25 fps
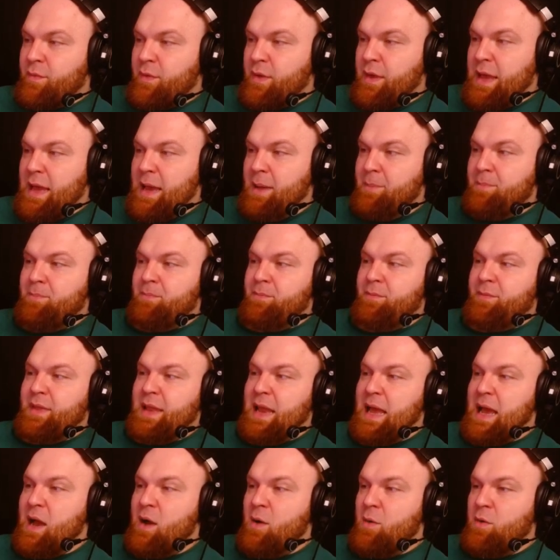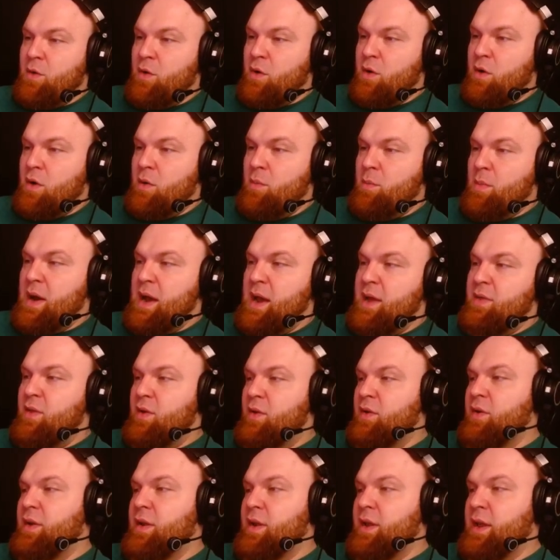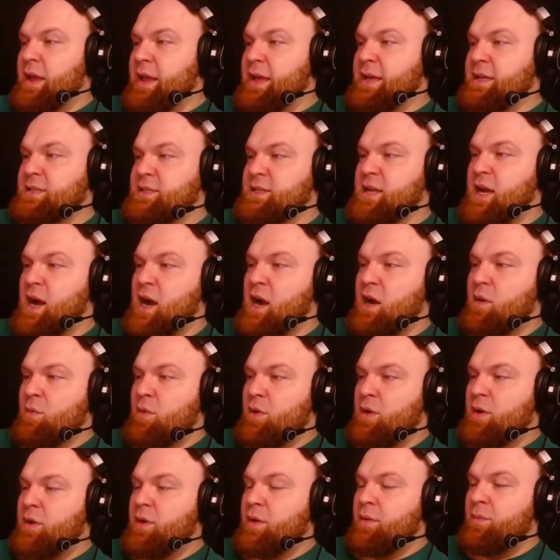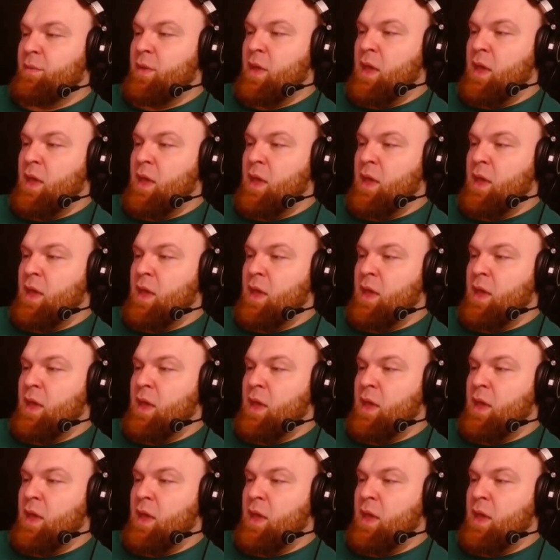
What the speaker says: Yep. Now your miner is armored.